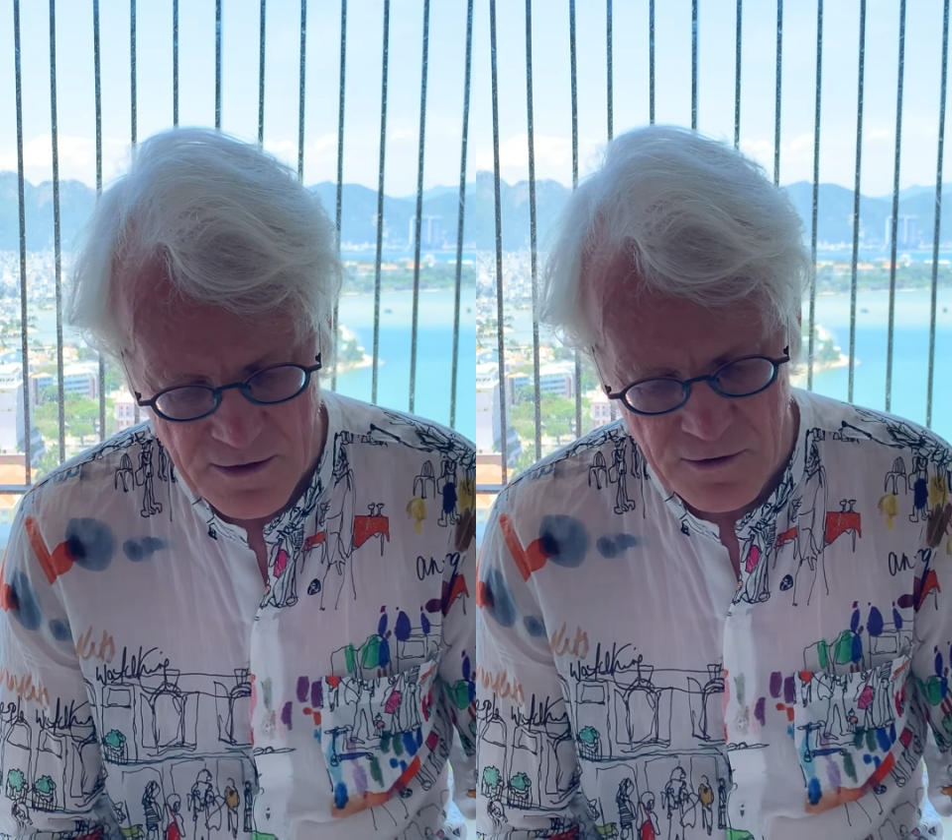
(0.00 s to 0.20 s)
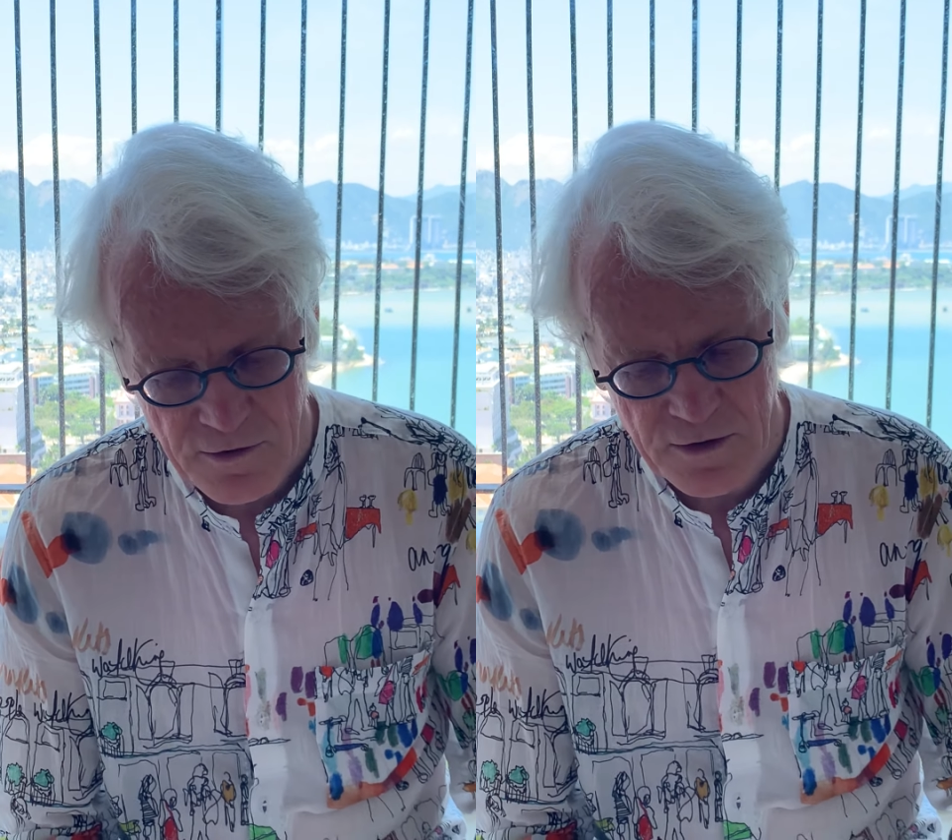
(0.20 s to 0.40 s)

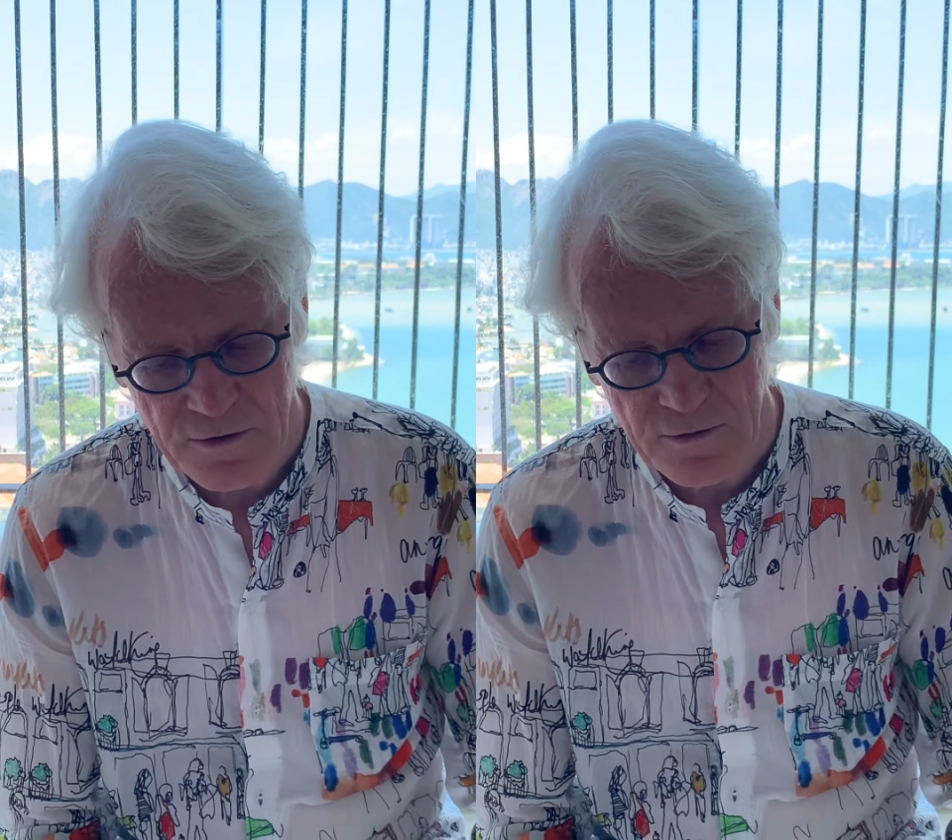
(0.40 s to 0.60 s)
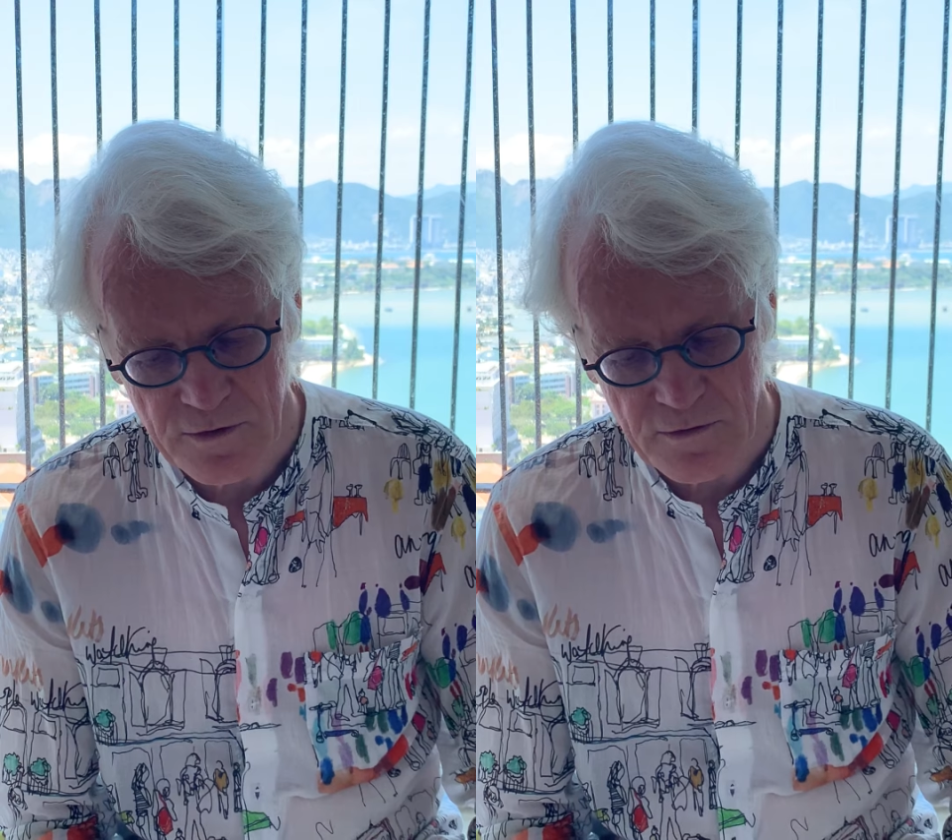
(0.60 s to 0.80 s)
hurried
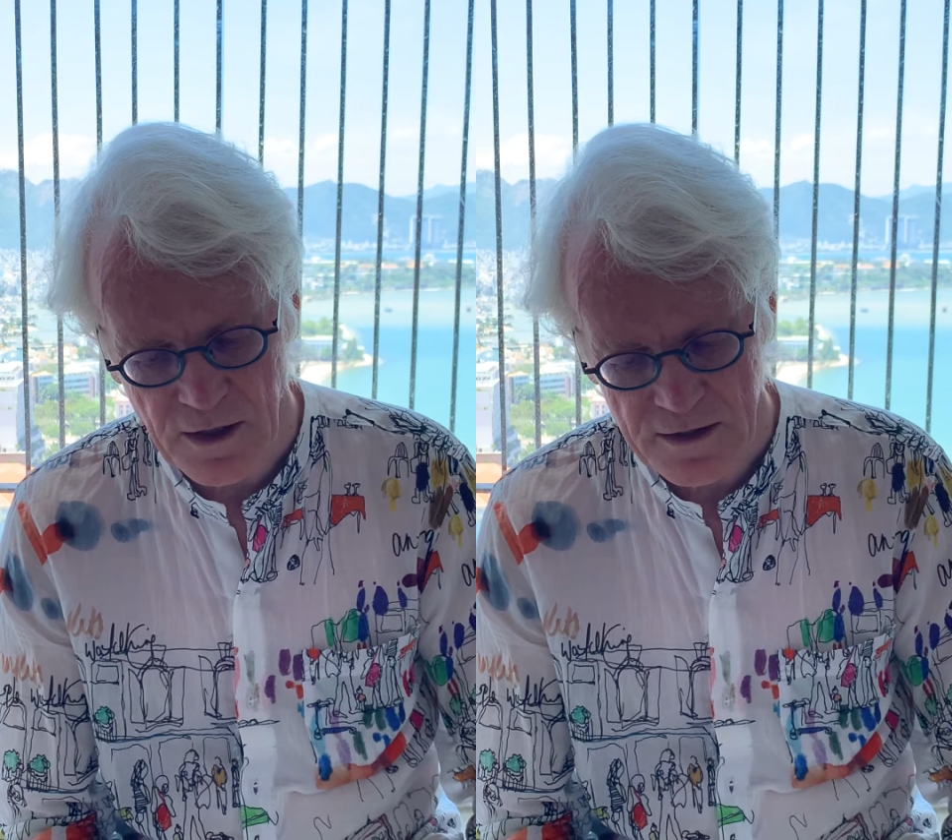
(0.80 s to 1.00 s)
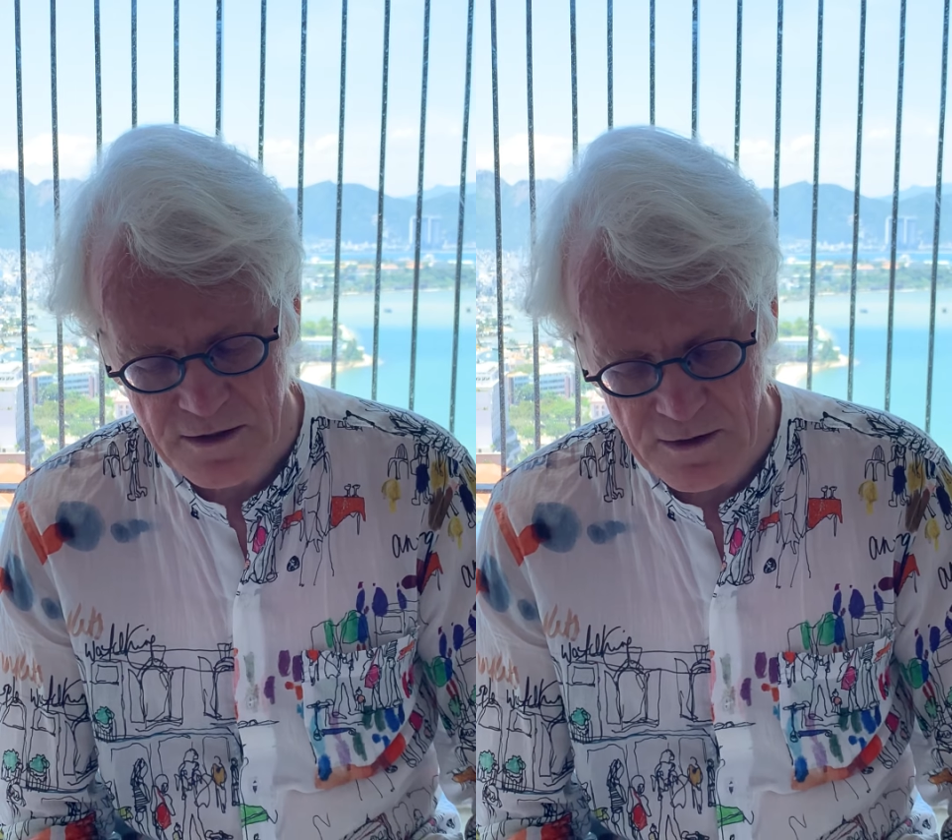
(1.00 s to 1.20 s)
through the
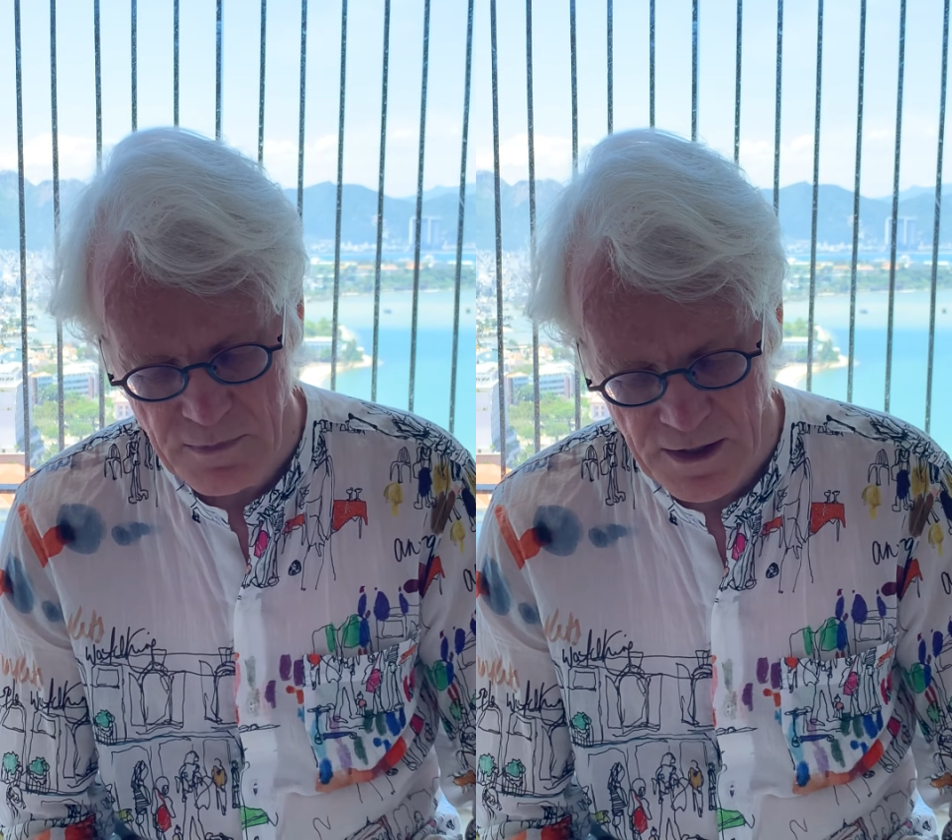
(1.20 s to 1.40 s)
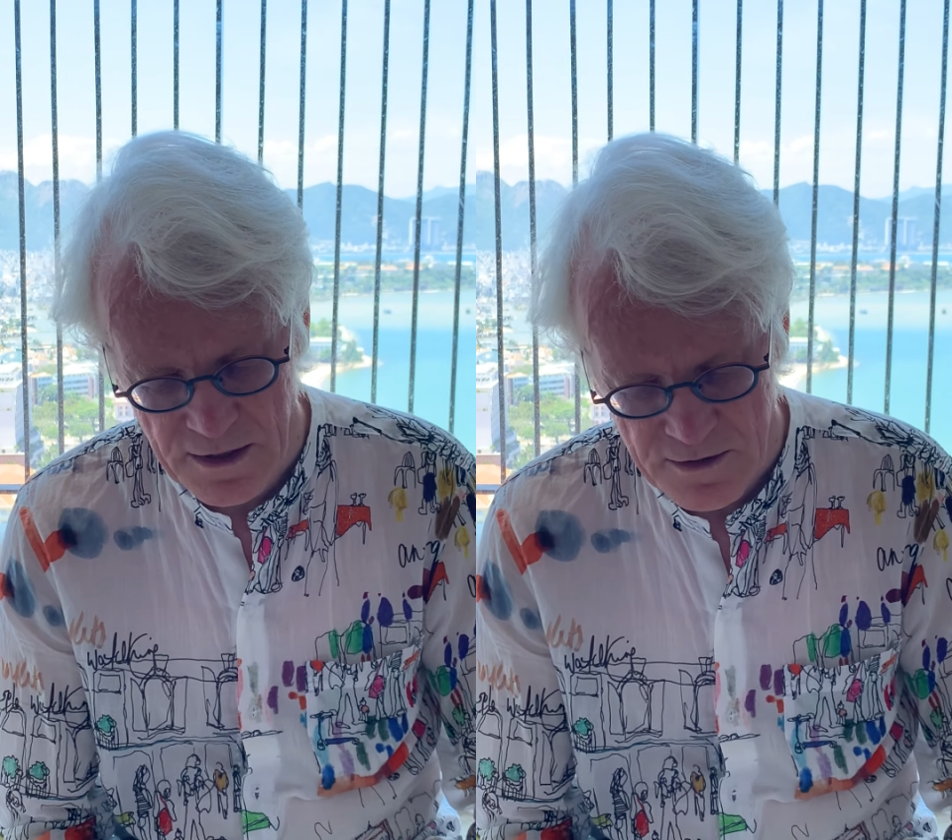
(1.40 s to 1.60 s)
grassy
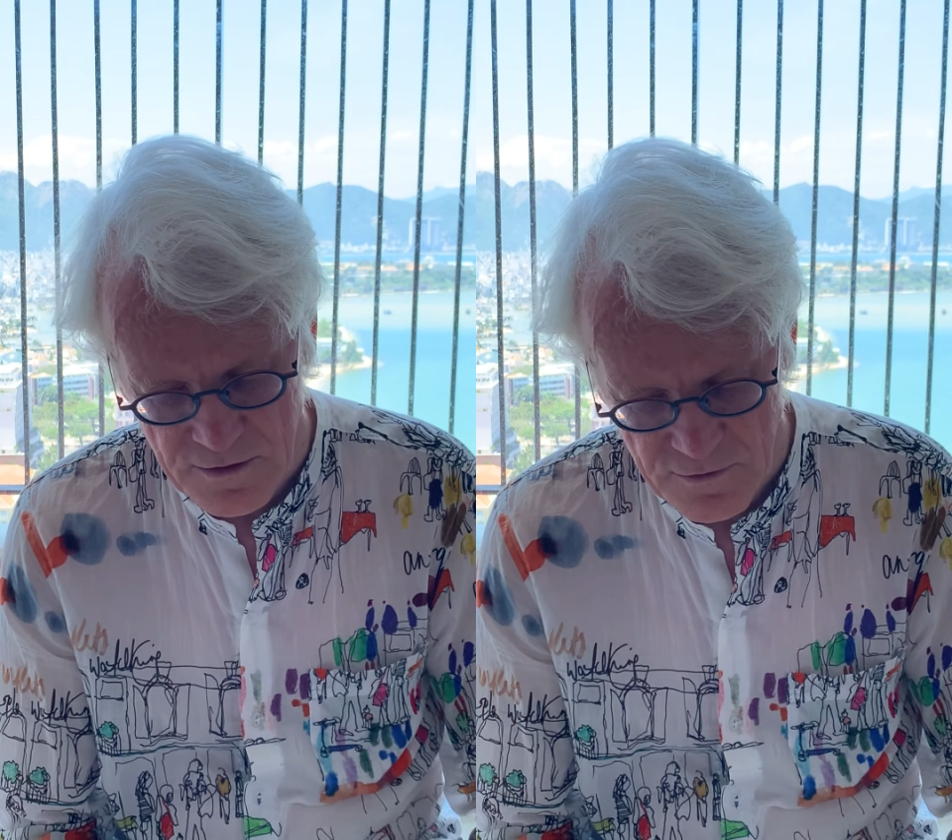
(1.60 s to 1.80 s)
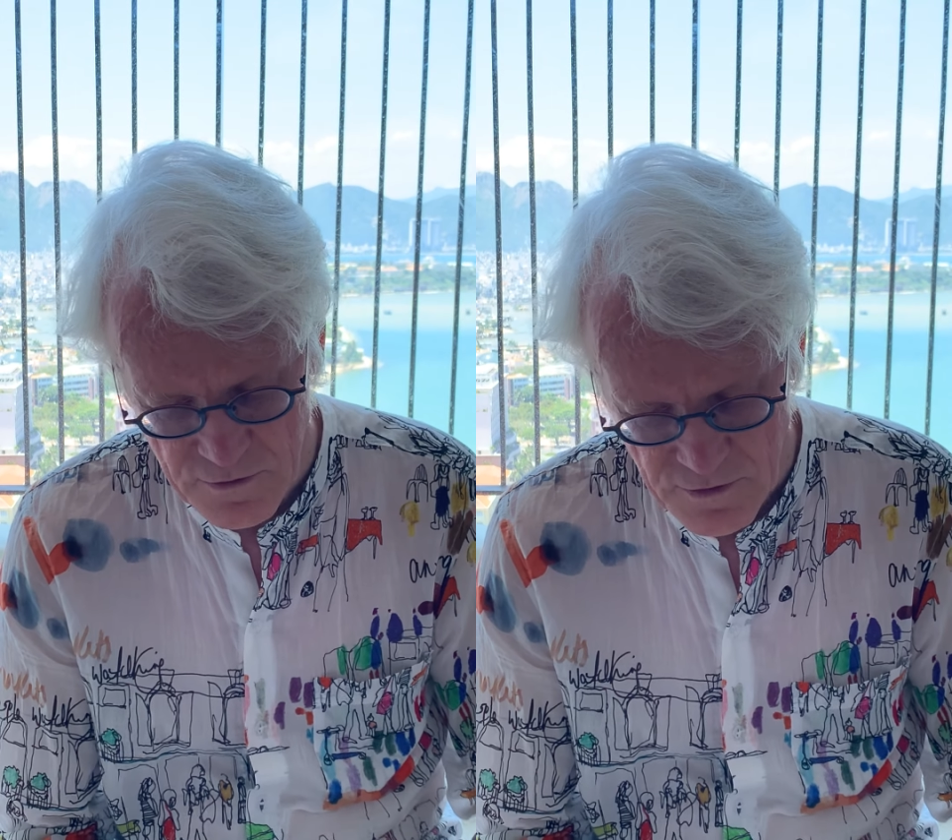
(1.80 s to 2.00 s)
banks
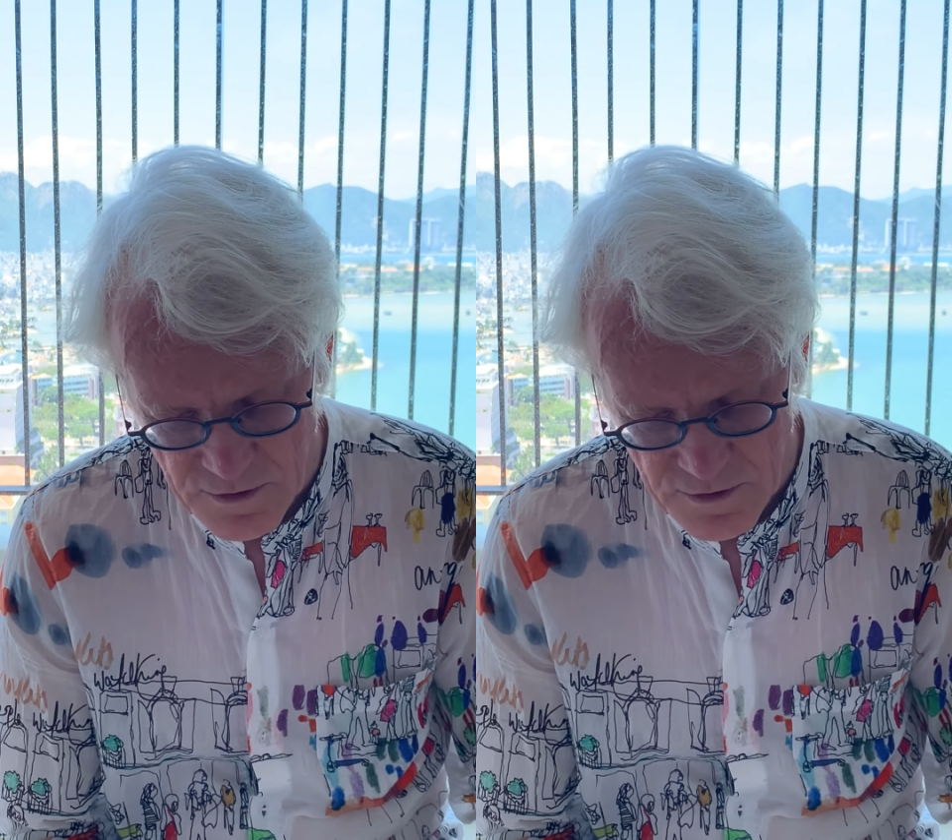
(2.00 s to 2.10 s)
of the